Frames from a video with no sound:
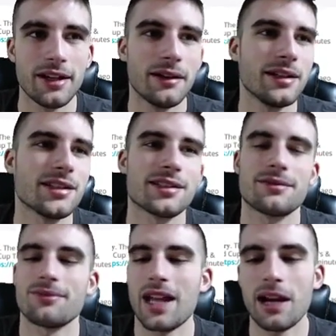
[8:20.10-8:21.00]
it's
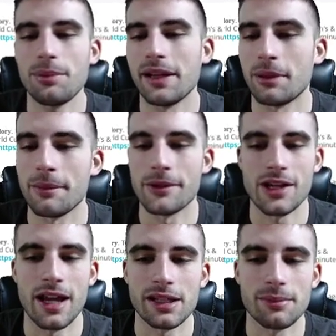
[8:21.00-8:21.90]
just I play pretty much
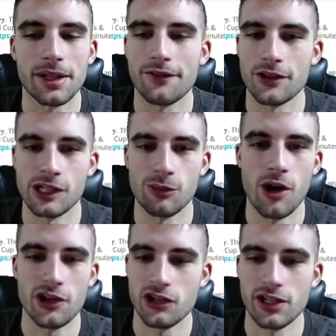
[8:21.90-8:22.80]
anybody versus
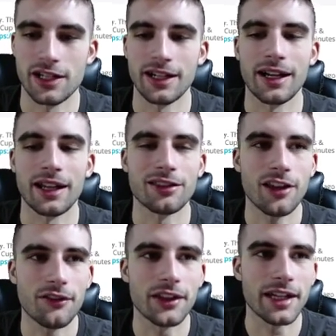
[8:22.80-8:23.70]
Washington, and I
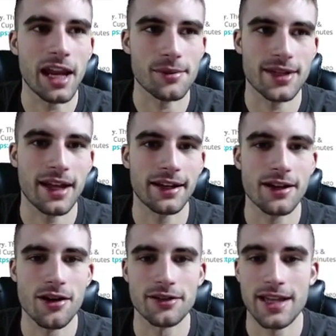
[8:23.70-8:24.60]
love the game stack
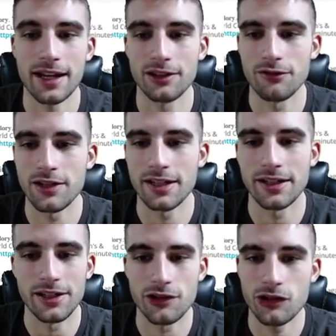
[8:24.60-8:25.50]
here. And Zach LaVine,
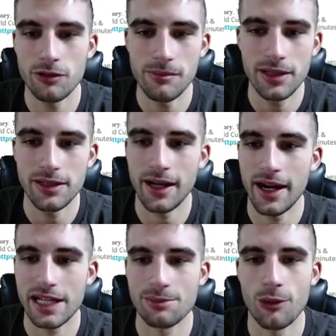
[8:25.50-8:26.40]
he should be the
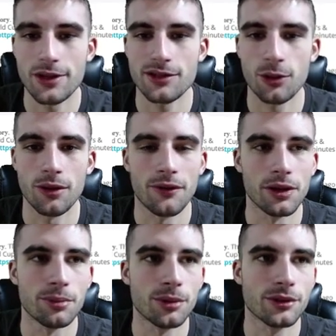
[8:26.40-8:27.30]
highest point scorer for
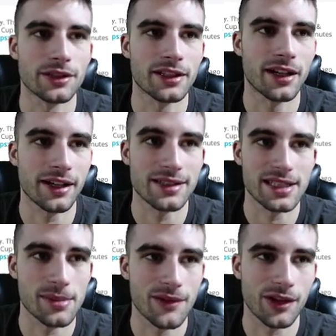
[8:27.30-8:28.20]
the Bulls here. I can
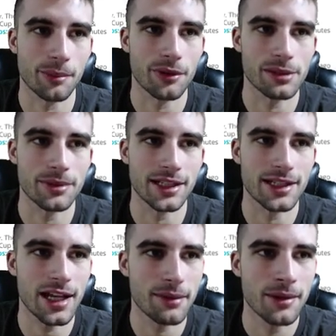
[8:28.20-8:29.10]
see him having a pretty big
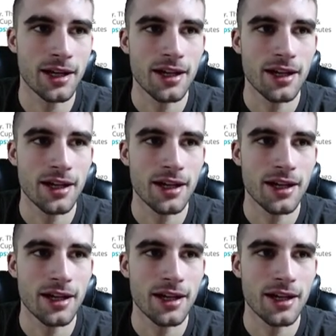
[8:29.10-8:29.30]
game.